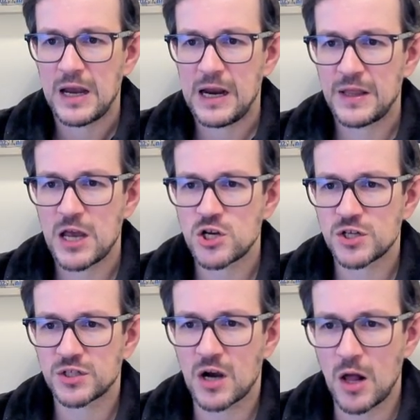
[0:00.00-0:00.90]
And I
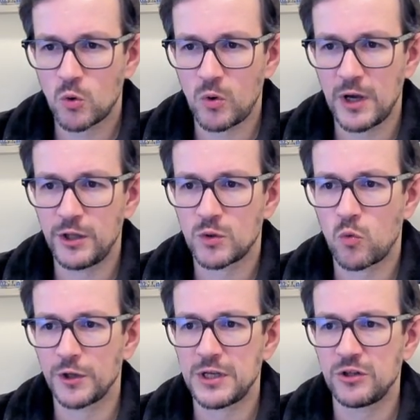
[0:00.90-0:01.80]
just calculate
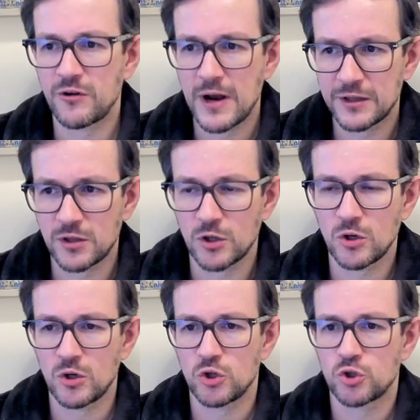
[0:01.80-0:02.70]
what interactor
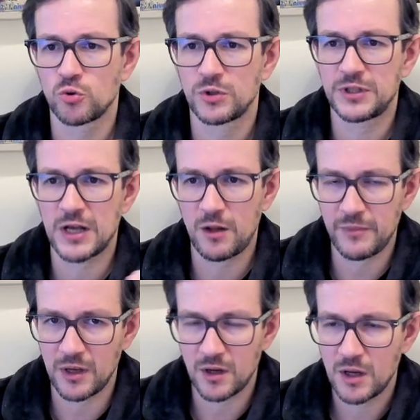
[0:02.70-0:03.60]
should tell
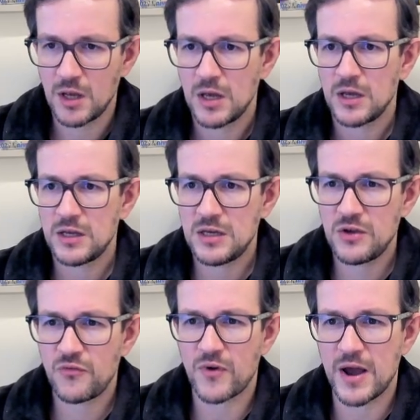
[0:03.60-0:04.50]
me
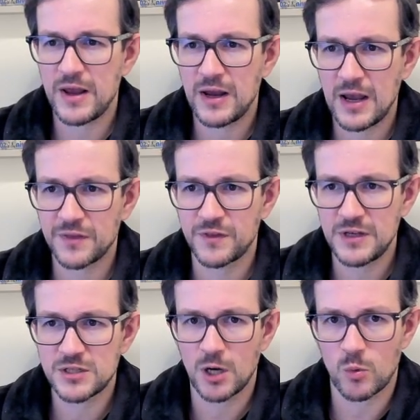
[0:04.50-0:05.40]
if I get
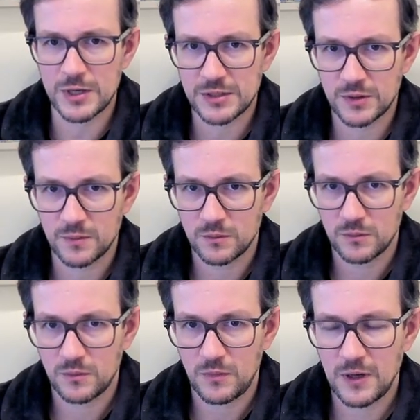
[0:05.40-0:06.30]
this request.
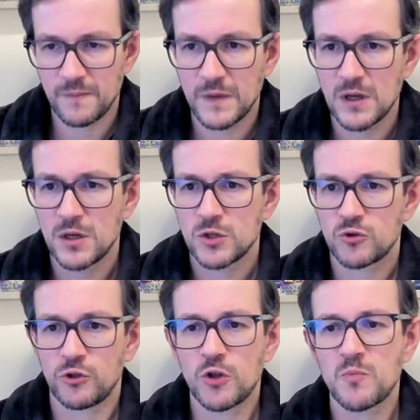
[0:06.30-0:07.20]
Yeah.
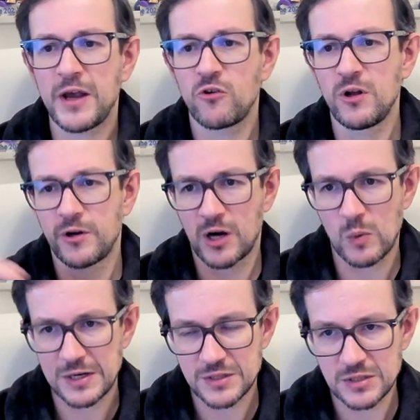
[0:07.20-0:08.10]
So I don't make real
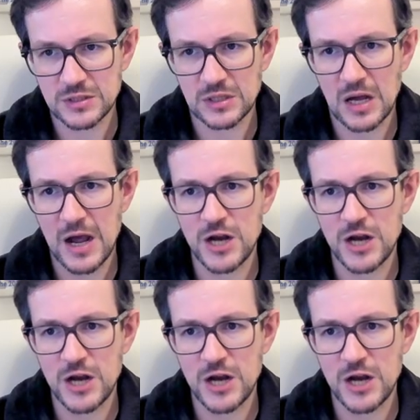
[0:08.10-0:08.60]
requests.